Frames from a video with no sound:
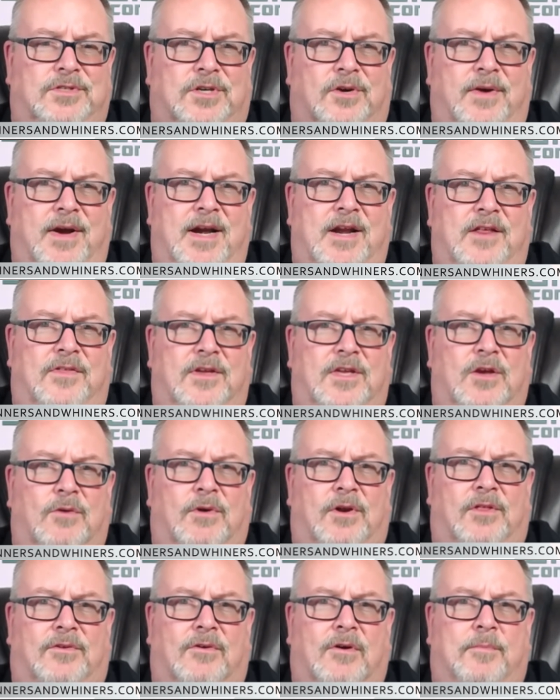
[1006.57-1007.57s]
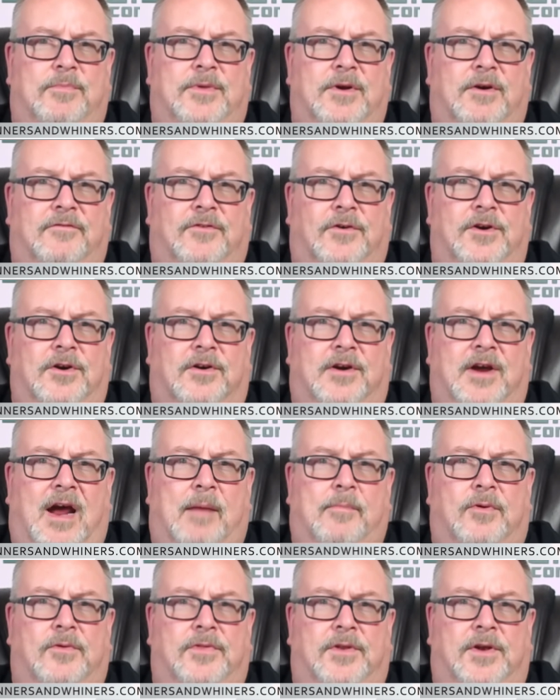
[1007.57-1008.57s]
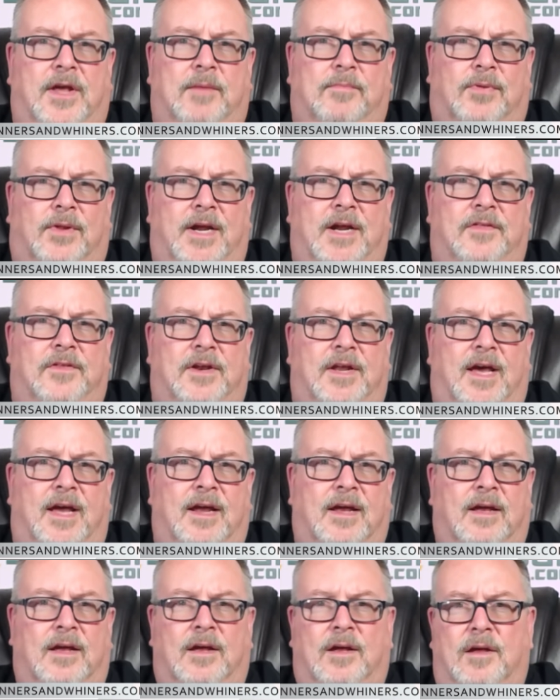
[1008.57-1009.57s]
So anything you want to throw up there for your capper of the day, play of the day,